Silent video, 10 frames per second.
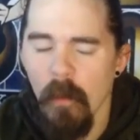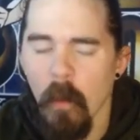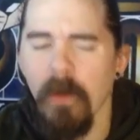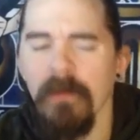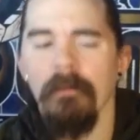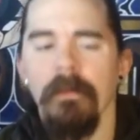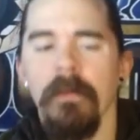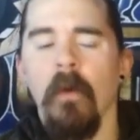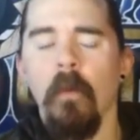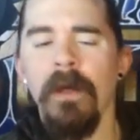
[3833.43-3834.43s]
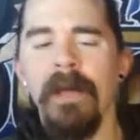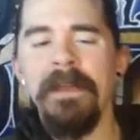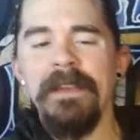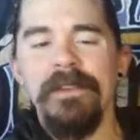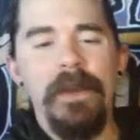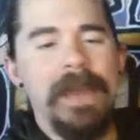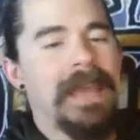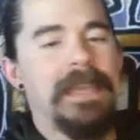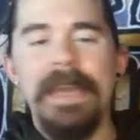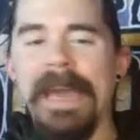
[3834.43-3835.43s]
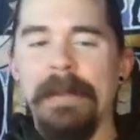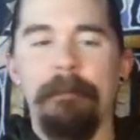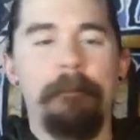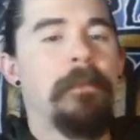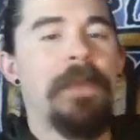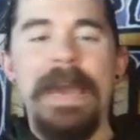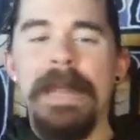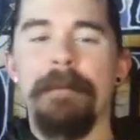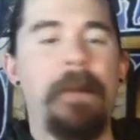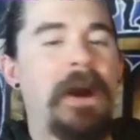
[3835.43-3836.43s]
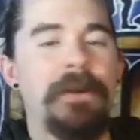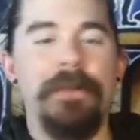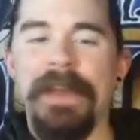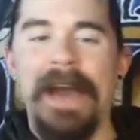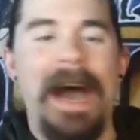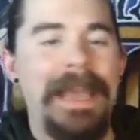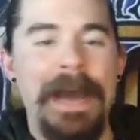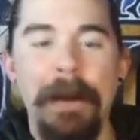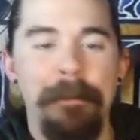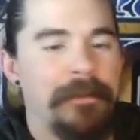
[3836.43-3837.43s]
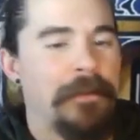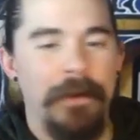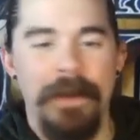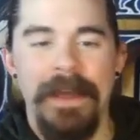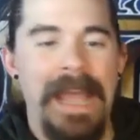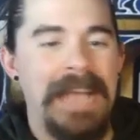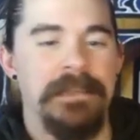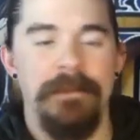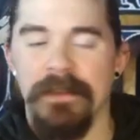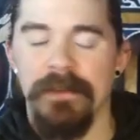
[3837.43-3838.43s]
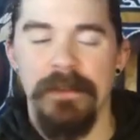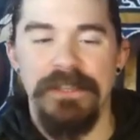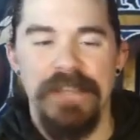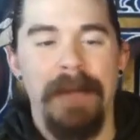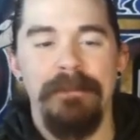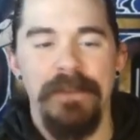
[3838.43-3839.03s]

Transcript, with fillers: Well, well, I mean, you got you got to you got to butter the guy up if you're going to ask him to do the job to